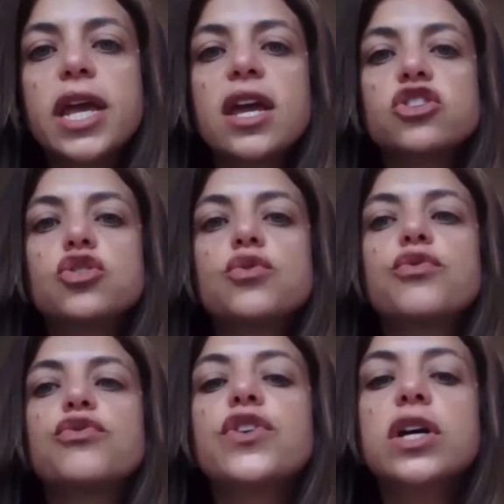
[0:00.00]
to an
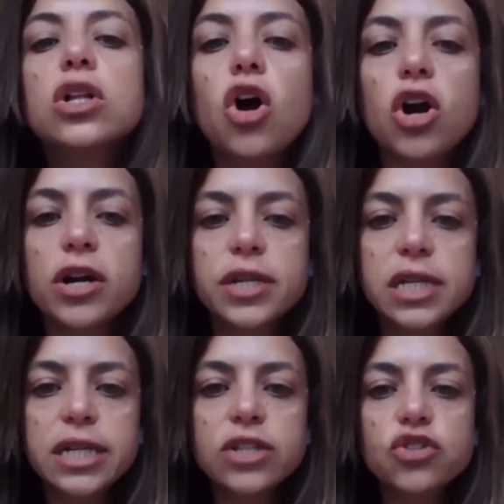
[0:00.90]
to fill
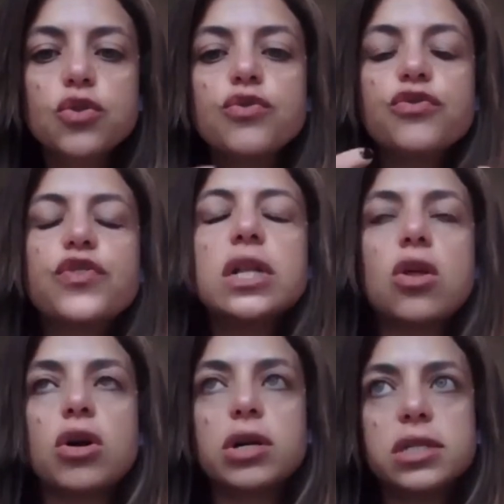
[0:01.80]
our needs, to
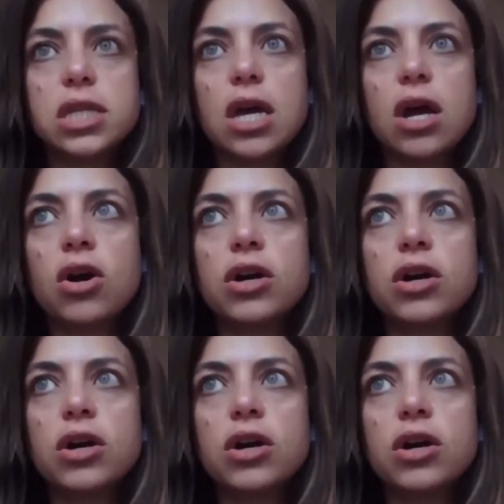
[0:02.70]
fill our,